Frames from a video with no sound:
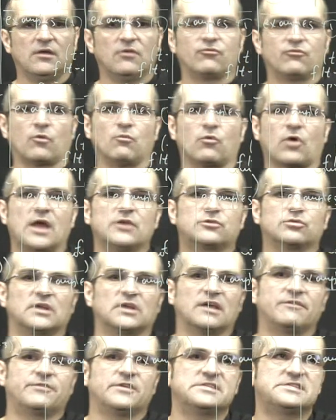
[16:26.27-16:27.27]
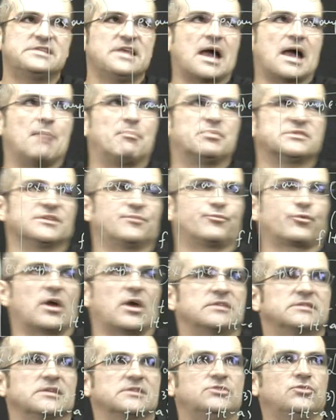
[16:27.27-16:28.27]
From right to left is the opposite
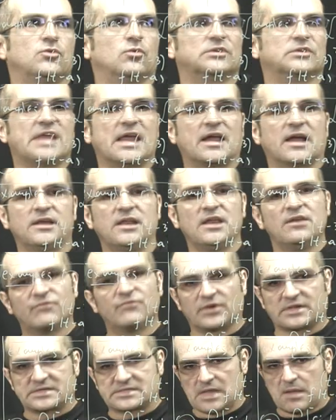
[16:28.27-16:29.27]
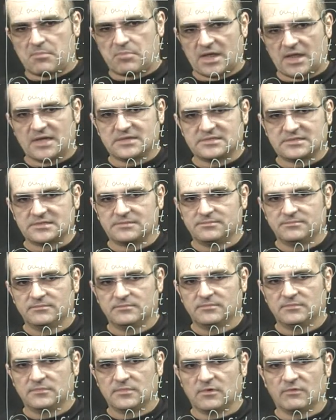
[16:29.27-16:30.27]
process. You will take an inverse Laplace
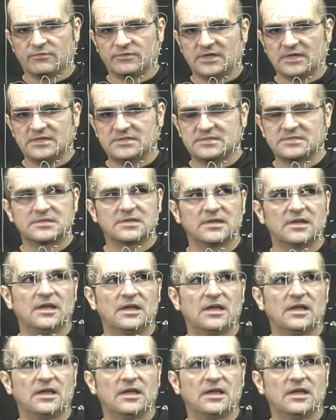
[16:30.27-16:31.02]
of this,